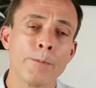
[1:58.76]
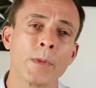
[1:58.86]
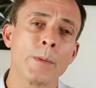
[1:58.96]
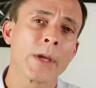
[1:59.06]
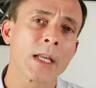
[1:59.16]

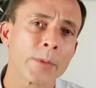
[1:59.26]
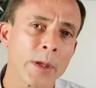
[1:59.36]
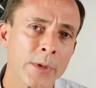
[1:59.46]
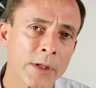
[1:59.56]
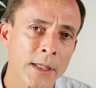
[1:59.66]
The pickup
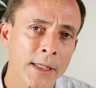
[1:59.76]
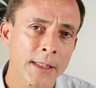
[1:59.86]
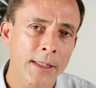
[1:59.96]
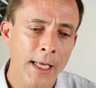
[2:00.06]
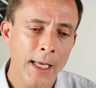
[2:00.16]

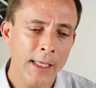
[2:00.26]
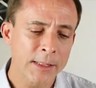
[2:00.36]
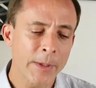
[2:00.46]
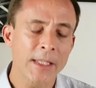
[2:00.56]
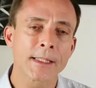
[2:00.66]
community
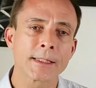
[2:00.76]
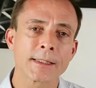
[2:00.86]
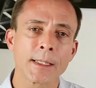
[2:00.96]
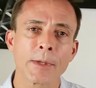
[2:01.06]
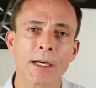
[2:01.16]
is based on
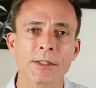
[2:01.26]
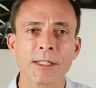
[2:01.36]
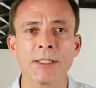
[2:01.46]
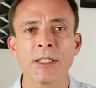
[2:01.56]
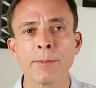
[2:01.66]
seminars
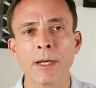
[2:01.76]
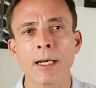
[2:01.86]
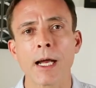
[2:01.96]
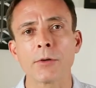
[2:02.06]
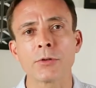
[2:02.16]
teaching men
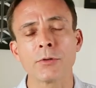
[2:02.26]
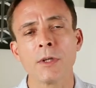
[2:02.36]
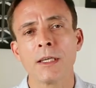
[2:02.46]
how to